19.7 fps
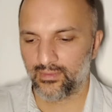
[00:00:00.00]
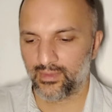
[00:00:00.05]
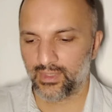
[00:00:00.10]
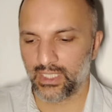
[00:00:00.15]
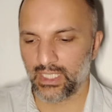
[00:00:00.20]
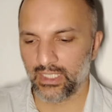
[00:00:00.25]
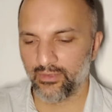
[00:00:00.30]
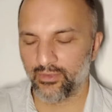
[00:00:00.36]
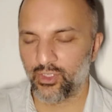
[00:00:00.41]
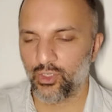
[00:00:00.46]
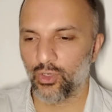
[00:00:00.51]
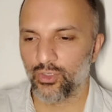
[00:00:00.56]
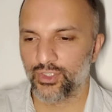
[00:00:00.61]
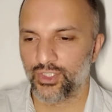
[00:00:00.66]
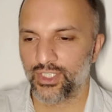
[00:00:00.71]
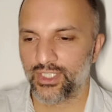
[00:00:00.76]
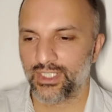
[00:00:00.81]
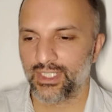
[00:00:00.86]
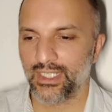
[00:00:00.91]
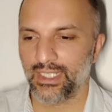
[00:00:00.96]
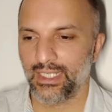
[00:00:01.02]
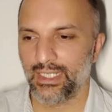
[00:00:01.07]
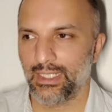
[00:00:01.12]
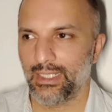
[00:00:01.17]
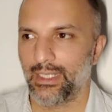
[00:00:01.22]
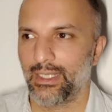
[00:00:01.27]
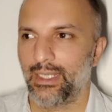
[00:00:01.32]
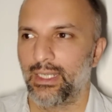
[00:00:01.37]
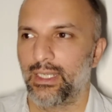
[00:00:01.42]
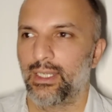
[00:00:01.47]
kind of consciously
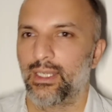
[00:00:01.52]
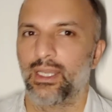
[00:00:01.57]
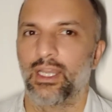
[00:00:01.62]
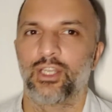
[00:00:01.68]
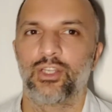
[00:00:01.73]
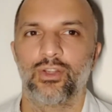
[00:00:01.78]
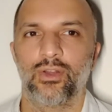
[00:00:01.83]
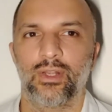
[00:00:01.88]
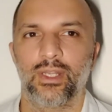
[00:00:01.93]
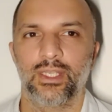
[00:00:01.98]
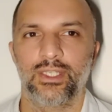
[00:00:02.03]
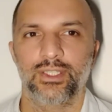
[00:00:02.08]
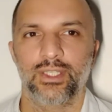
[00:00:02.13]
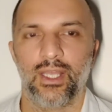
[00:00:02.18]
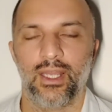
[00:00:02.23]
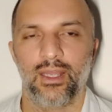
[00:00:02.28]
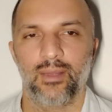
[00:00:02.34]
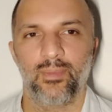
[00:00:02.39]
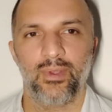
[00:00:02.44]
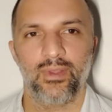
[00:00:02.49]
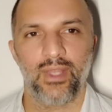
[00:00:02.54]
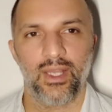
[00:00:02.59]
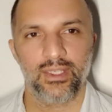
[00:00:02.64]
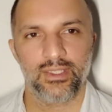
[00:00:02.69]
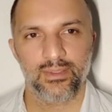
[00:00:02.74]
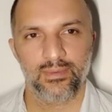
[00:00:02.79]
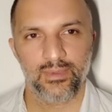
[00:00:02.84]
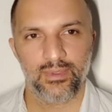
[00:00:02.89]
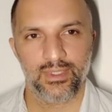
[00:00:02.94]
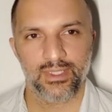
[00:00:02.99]
acknowledge that, but
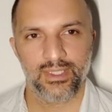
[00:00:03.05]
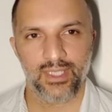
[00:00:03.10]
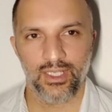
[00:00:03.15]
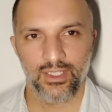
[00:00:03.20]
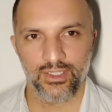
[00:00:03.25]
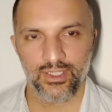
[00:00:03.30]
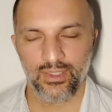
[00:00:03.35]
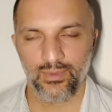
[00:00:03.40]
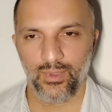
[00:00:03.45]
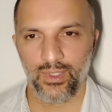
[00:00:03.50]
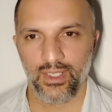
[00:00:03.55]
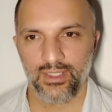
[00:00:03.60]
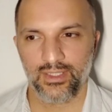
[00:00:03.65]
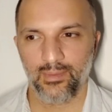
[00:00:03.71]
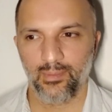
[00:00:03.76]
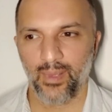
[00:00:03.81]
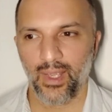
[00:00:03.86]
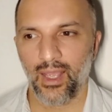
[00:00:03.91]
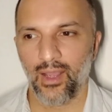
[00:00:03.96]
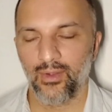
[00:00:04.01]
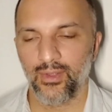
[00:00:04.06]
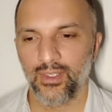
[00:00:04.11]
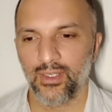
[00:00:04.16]
that's essentially what it's about.